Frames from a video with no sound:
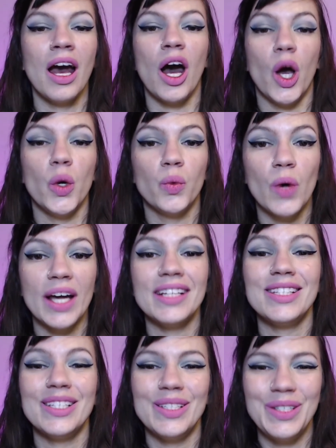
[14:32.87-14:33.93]
Oh, what a
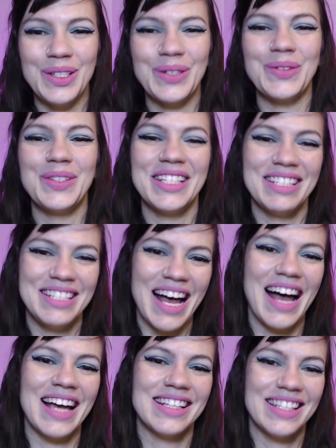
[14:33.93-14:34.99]
to do to
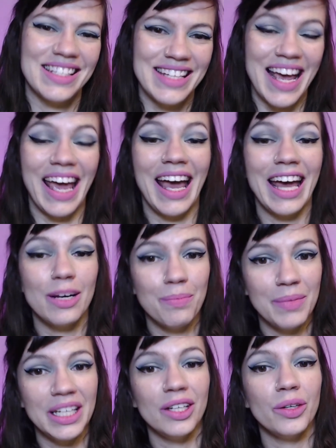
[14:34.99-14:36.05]
die today at a
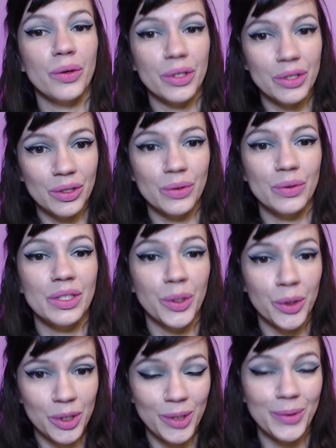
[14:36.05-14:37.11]
minute or 2 till
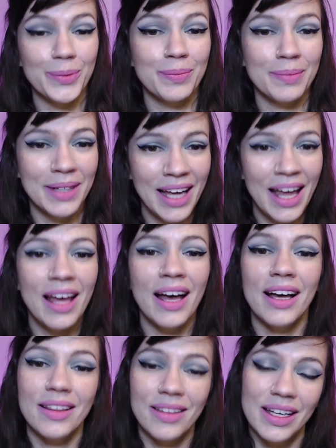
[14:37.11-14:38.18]
2. A
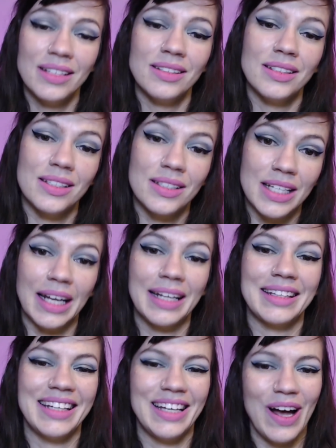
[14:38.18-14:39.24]
thing
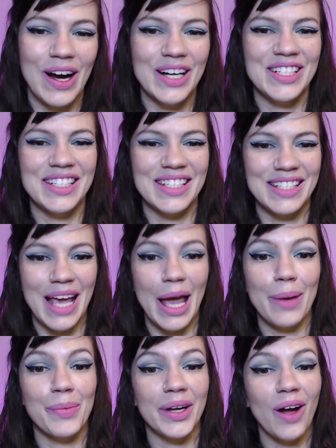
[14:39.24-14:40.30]
distinctly hard to say,
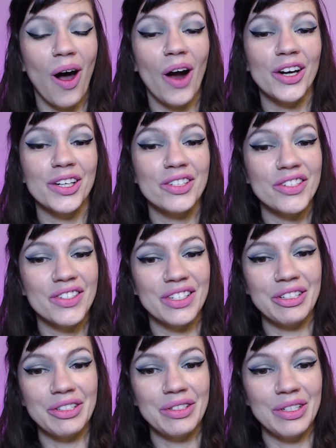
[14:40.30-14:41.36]
but harder
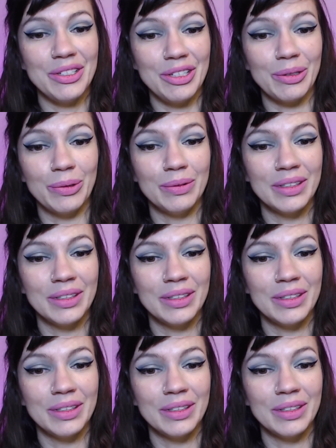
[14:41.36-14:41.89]
still to do.